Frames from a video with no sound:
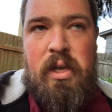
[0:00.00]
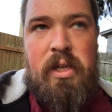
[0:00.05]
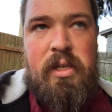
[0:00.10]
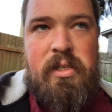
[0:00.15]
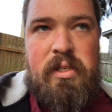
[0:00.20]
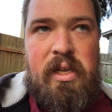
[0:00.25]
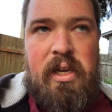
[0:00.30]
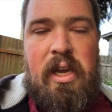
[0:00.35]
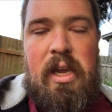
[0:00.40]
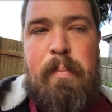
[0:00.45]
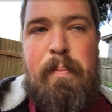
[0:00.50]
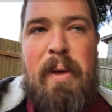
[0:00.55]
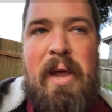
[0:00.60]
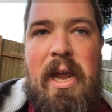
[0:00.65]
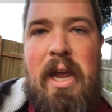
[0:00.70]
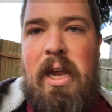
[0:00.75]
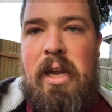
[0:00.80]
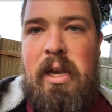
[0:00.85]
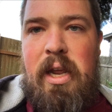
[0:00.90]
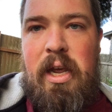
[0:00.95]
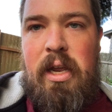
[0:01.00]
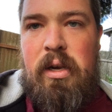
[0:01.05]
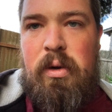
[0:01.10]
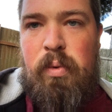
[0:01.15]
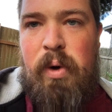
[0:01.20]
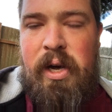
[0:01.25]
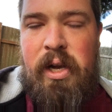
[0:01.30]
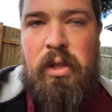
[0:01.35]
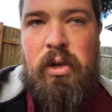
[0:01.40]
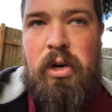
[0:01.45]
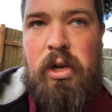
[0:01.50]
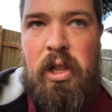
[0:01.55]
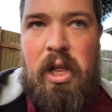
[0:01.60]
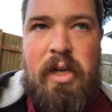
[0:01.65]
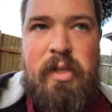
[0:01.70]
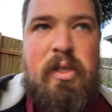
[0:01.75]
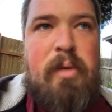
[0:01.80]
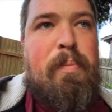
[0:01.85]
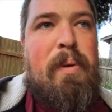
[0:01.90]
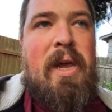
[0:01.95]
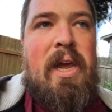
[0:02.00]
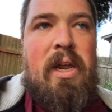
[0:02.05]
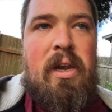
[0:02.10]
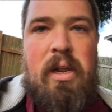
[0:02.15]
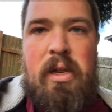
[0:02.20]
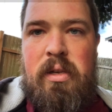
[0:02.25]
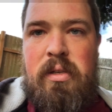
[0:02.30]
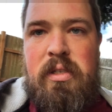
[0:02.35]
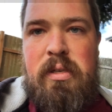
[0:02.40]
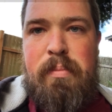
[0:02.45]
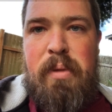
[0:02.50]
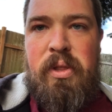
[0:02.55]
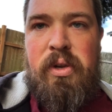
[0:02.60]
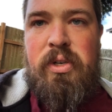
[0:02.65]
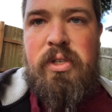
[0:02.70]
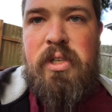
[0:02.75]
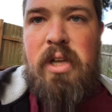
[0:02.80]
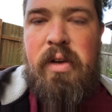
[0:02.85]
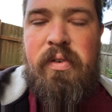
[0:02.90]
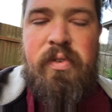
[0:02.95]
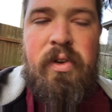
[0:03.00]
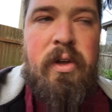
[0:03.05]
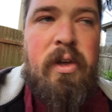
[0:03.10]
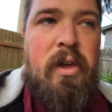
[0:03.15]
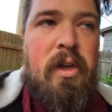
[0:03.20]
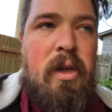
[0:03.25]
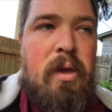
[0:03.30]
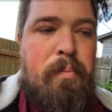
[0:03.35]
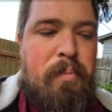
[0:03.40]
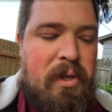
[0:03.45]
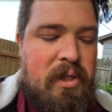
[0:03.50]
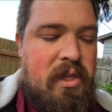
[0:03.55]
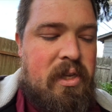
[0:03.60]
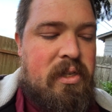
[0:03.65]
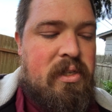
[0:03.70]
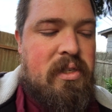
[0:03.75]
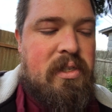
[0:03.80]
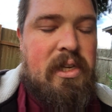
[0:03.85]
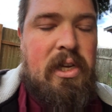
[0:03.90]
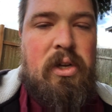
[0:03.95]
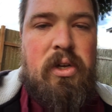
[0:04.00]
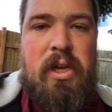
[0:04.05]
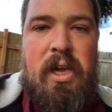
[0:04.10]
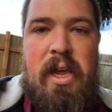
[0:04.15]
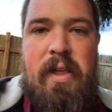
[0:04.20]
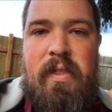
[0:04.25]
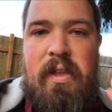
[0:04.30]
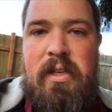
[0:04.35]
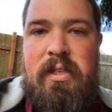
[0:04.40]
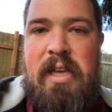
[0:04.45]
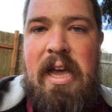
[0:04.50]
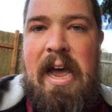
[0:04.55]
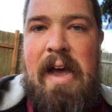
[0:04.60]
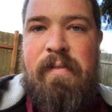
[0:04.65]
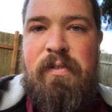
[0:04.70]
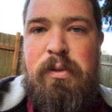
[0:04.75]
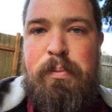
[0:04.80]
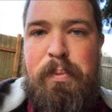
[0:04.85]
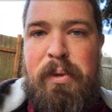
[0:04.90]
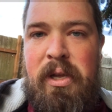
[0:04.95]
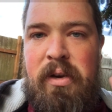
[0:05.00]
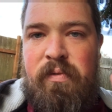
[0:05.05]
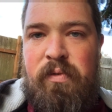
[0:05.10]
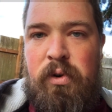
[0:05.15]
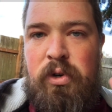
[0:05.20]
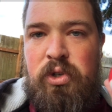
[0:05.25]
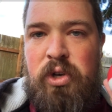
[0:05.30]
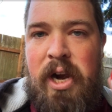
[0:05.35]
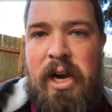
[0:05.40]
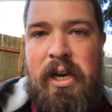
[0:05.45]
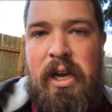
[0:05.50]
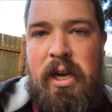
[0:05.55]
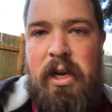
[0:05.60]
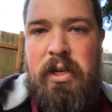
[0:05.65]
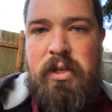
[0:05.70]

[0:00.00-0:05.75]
sticky paint and regular glossy paint and some other stuff. But this silk and this half split for tracking